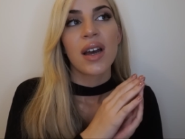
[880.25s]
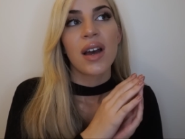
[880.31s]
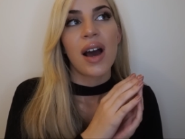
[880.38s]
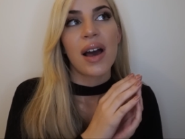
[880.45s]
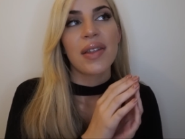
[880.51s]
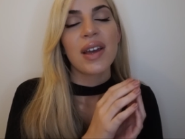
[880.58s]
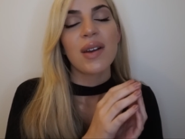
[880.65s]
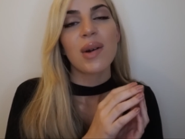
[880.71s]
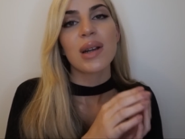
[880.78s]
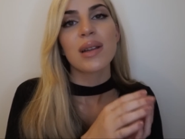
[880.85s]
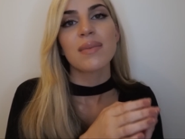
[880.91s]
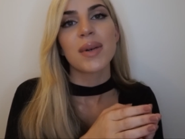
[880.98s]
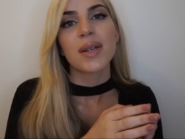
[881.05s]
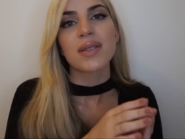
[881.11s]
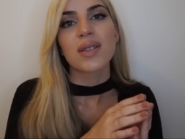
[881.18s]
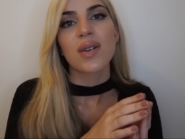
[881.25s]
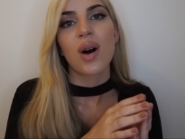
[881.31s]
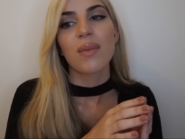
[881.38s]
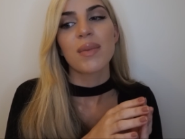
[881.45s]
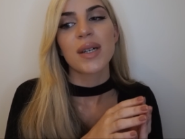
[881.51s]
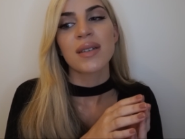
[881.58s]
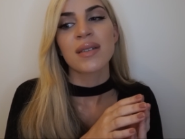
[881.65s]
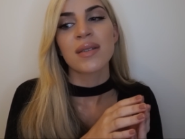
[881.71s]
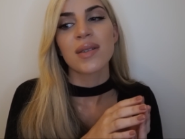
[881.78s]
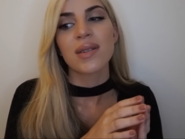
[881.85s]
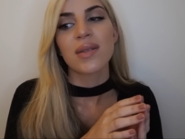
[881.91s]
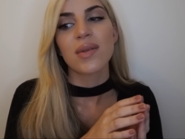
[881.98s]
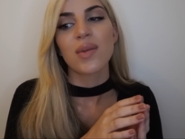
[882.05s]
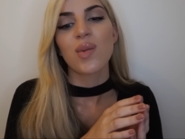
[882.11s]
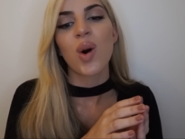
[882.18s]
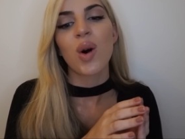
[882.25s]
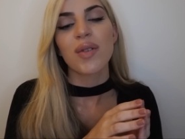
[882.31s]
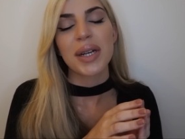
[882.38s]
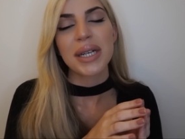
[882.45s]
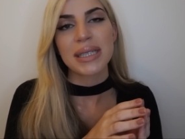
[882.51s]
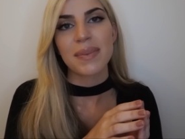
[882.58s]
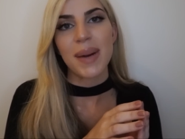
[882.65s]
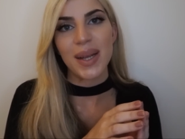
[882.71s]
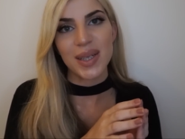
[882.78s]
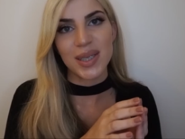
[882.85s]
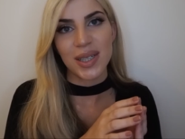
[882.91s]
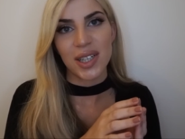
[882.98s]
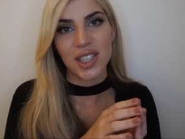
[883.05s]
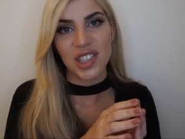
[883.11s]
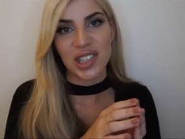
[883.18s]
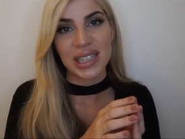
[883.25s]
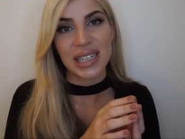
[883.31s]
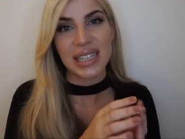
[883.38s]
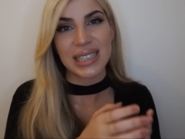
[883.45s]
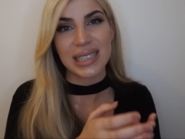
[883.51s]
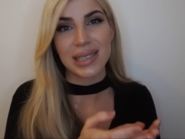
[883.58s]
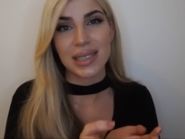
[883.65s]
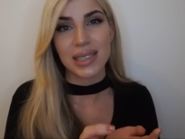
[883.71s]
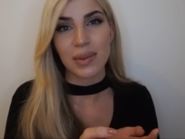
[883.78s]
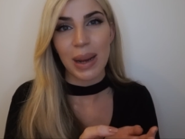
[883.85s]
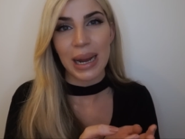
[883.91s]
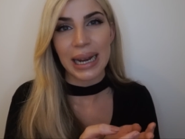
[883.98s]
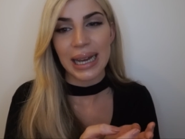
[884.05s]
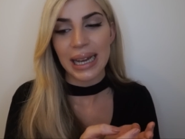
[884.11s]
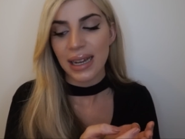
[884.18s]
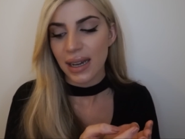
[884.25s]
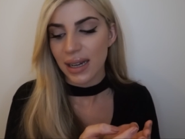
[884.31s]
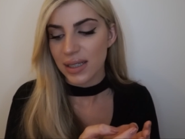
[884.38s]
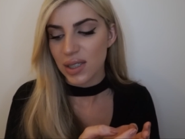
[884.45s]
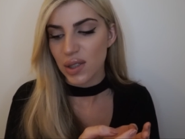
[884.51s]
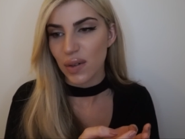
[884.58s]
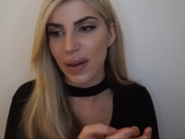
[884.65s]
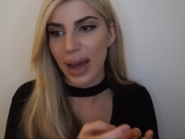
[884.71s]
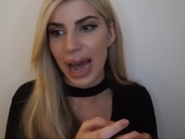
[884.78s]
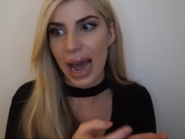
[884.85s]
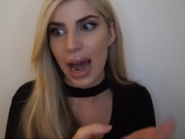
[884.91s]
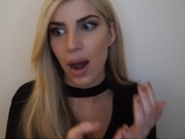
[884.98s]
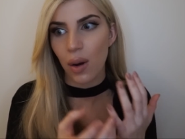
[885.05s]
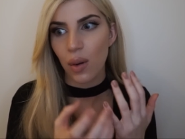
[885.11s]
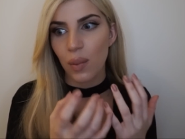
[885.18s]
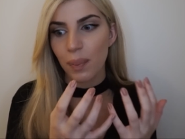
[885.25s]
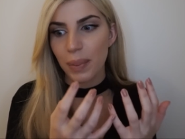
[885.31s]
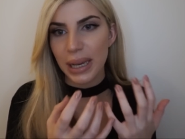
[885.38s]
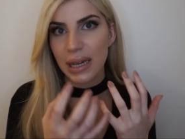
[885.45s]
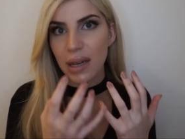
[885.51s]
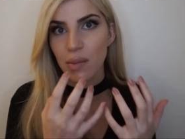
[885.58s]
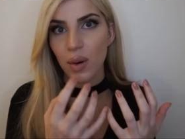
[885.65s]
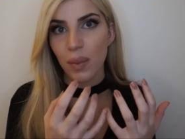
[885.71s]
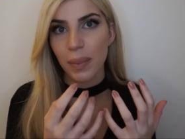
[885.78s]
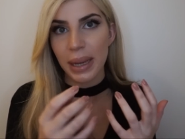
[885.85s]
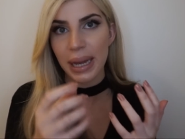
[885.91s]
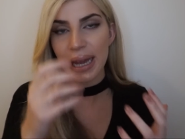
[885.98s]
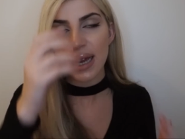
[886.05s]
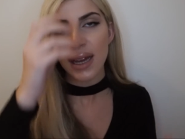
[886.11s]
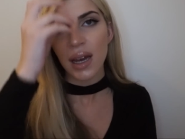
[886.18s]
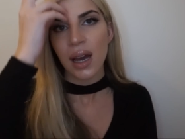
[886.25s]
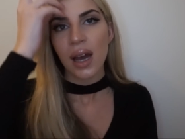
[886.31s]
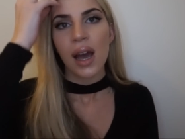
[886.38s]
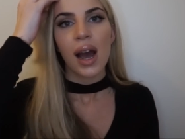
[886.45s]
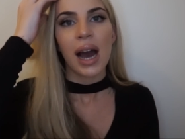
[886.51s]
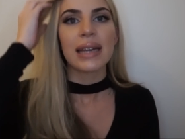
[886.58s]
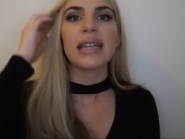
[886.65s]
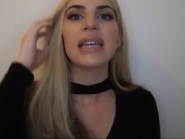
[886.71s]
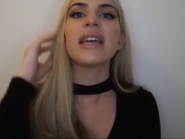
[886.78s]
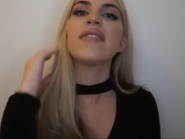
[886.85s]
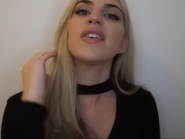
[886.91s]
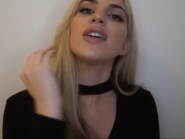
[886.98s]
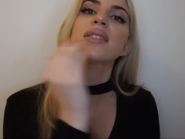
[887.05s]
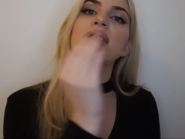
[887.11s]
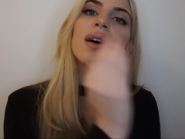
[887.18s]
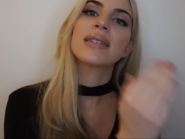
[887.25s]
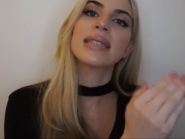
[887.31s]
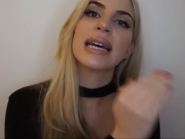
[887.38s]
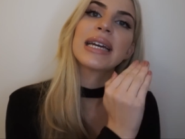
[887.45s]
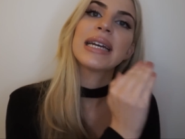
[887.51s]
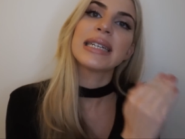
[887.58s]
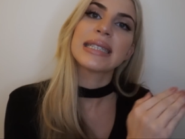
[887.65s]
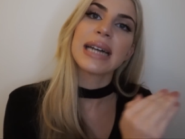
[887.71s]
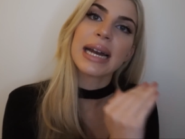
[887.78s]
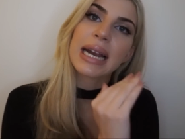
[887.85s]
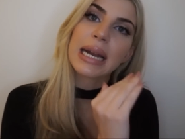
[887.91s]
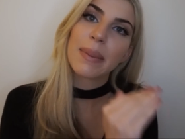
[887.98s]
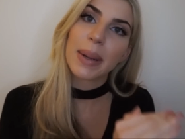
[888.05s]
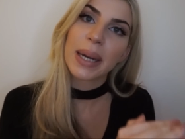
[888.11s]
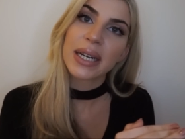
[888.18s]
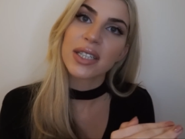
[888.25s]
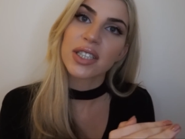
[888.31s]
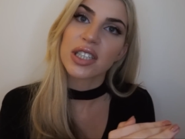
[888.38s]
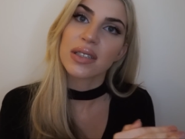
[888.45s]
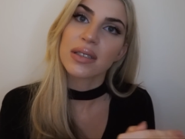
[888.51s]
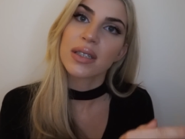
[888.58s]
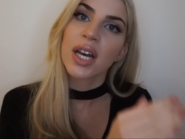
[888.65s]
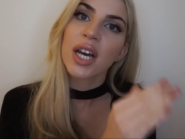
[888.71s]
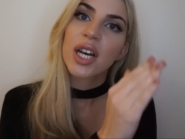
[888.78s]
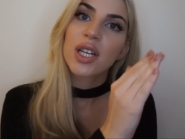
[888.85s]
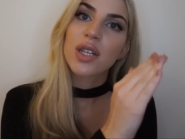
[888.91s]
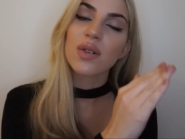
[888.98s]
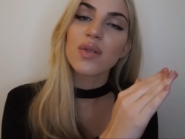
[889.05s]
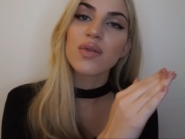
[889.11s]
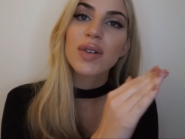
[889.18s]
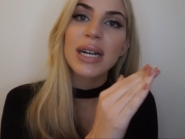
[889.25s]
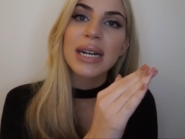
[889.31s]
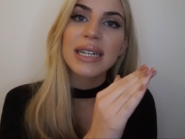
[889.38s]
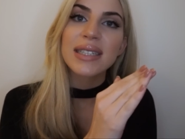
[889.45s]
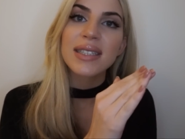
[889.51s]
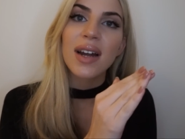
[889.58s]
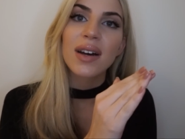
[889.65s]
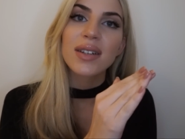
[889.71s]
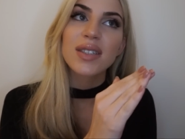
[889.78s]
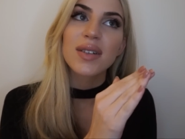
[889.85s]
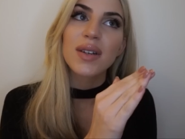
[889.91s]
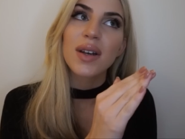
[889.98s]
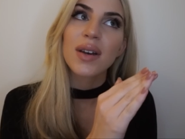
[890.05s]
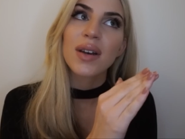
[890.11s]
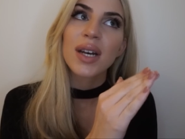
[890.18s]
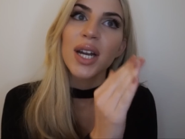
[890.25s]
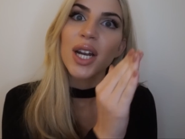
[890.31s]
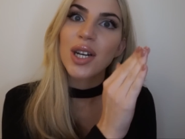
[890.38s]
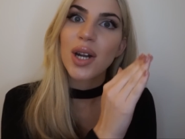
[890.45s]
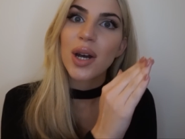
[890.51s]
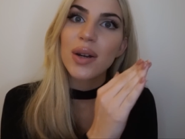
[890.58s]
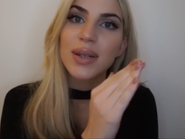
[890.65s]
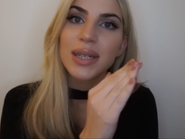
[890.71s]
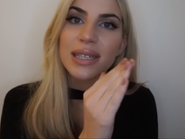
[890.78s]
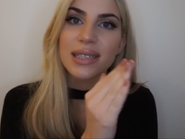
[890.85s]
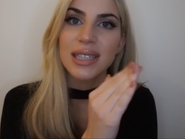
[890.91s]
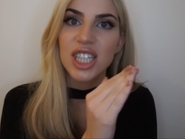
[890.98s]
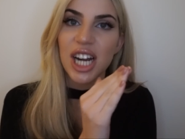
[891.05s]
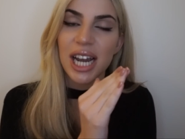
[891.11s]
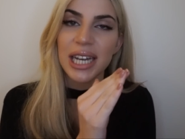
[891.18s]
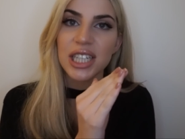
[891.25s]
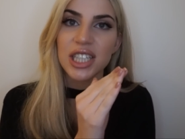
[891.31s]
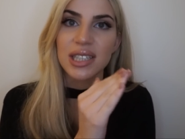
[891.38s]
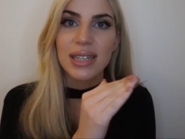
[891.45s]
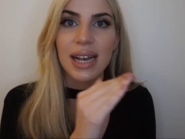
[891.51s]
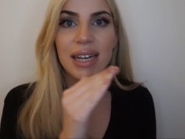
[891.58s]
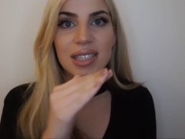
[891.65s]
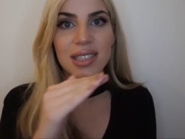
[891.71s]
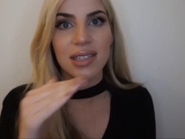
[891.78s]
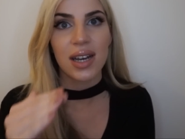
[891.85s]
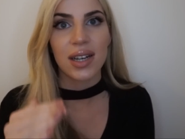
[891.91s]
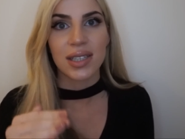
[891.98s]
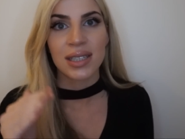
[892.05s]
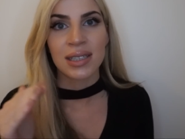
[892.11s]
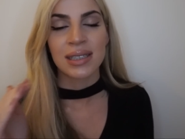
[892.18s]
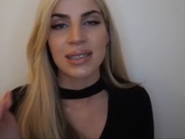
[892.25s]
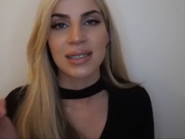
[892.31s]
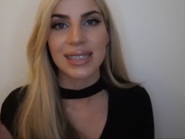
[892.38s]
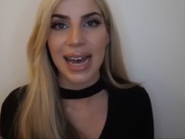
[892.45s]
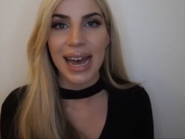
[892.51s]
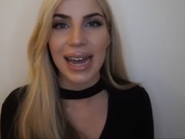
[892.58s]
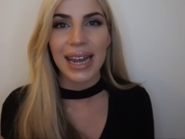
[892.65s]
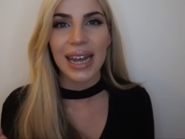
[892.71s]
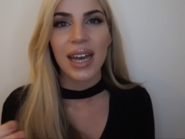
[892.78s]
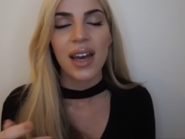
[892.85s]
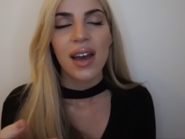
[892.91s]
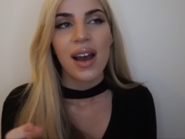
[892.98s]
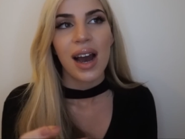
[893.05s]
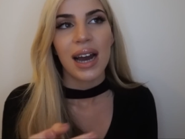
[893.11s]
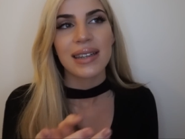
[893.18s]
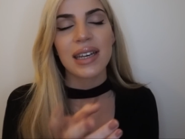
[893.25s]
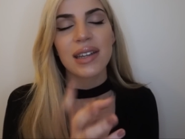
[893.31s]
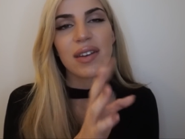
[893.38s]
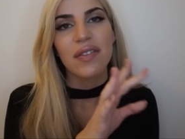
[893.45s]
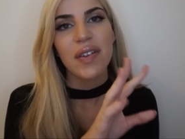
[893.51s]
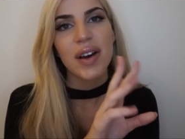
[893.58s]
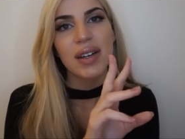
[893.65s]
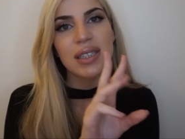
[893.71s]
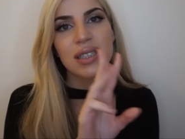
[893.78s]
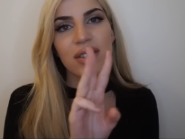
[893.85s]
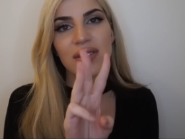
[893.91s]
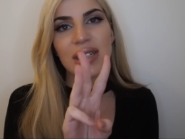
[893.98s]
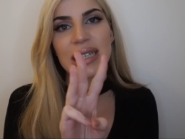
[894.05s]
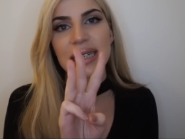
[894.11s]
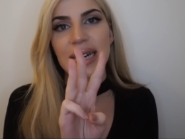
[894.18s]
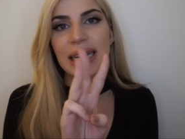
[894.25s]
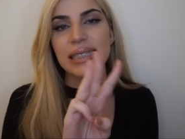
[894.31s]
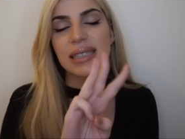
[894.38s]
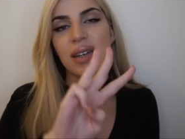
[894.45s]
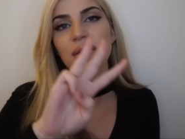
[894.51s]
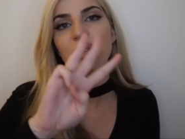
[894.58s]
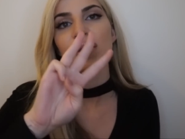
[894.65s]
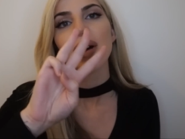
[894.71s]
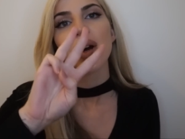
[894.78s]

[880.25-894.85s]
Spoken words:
I think one of the most common worries about the surgery is the swelling and sort of how big it will be. I think if you start taking daily pictures, you'll really start to notice changes at a certain day. I think the first 3 days, so